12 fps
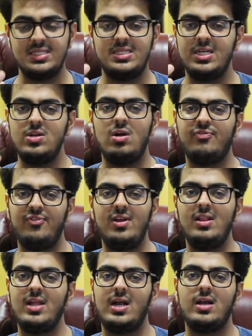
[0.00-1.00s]
did not
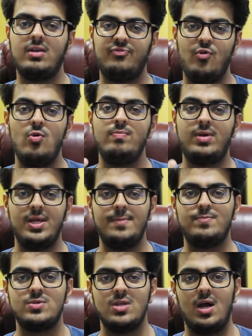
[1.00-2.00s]
feel that foam
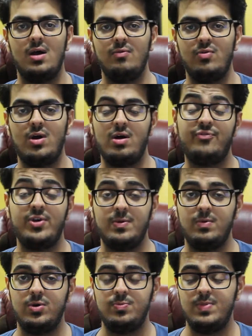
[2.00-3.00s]
tips were
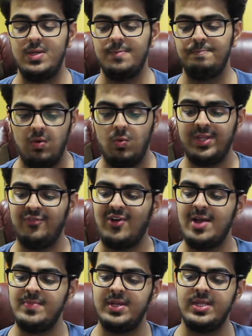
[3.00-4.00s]
comfortable to me. Within
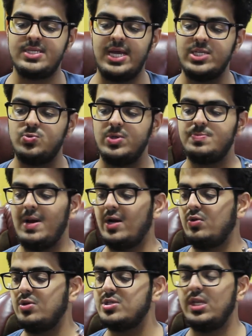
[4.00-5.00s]
5 minutes, I switched back
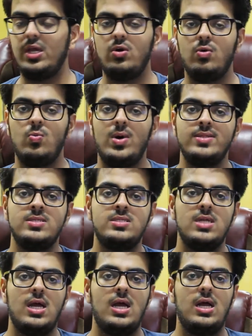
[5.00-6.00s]
to the silicone
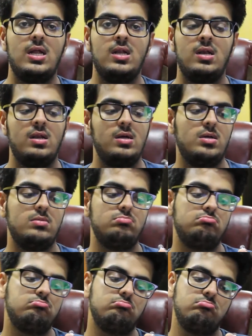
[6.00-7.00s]
ones, and
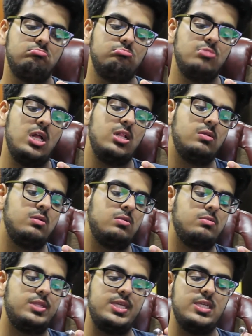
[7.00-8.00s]

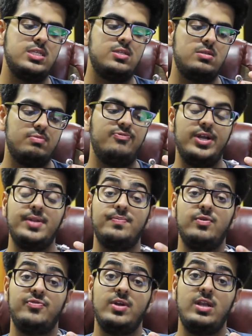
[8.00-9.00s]
these fit in
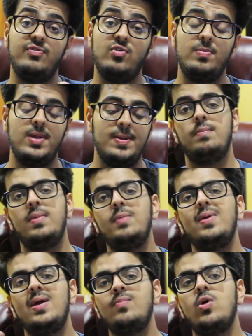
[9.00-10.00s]
perfectly for me.
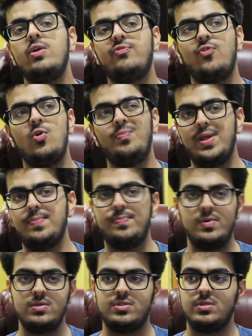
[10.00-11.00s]
Maybe I'm not a foam tip
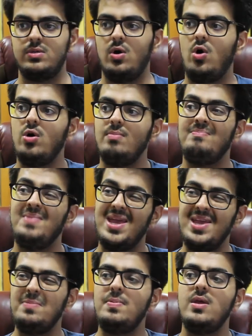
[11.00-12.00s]
person, or
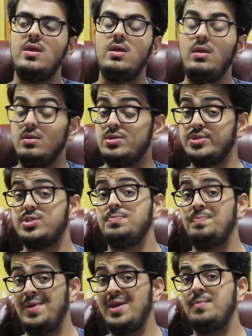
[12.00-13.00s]
maybe, just
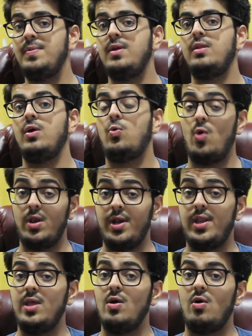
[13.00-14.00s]
maybe, the
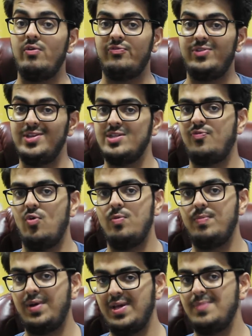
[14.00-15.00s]
quality of this
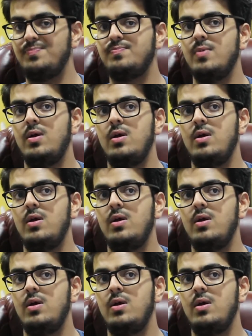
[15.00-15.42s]
foam tip